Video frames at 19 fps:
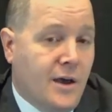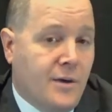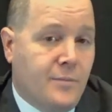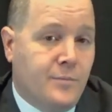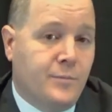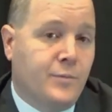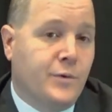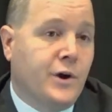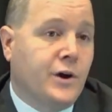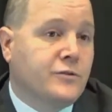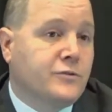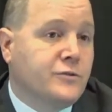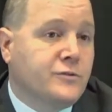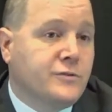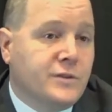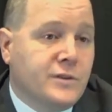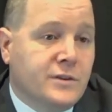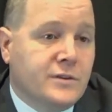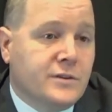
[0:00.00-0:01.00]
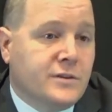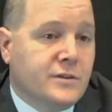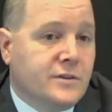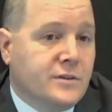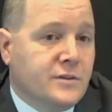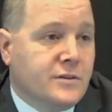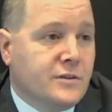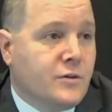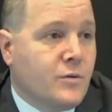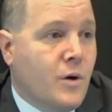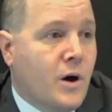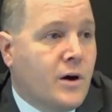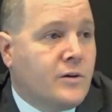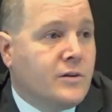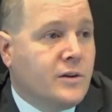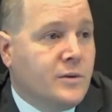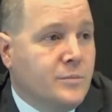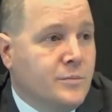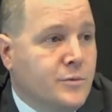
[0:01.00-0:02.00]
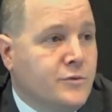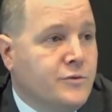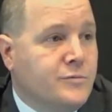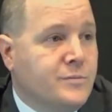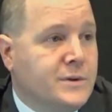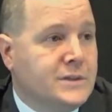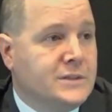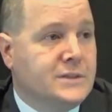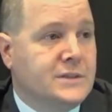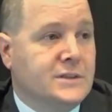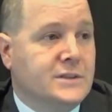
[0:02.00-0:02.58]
We also see the quality movement